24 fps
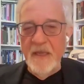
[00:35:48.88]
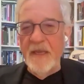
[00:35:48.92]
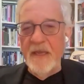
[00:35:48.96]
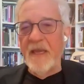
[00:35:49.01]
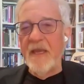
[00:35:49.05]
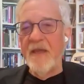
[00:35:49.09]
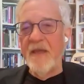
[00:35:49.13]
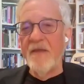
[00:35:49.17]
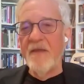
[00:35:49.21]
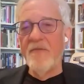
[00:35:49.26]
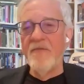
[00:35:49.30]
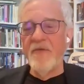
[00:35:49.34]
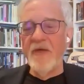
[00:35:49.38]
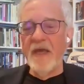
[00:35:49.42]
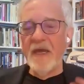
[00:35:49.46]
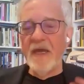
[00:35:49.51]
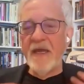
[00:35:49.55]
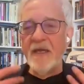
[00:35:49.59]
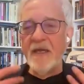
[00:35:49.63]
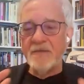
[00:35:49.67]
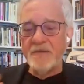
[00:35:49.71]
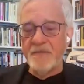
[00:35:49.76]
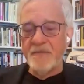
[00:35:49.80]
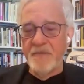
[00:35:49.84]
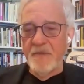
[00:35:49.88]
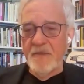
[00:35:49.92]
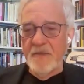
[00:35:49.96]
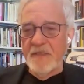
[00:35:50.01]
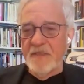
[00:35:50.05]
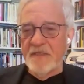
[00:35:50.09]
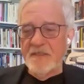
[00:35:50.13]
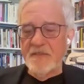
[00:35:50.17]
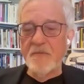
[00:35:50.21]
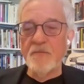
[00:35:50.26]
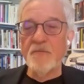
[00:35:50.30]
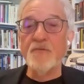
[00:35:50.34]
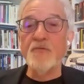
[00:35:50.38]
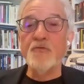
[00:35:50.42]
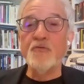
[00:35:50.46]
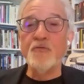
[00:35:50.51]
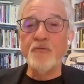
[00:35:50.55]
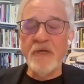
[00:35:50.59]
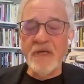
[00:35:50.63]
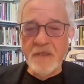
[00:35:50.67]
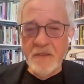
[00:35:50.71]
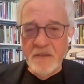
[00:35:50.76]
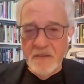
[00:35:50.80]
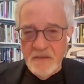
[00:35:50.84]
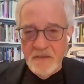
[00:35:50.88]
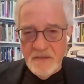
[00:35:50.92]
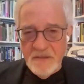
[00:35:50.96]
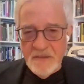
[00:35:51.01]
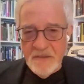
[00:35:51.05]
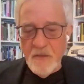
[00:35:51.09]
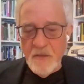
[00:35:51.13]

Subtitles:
And that so triggers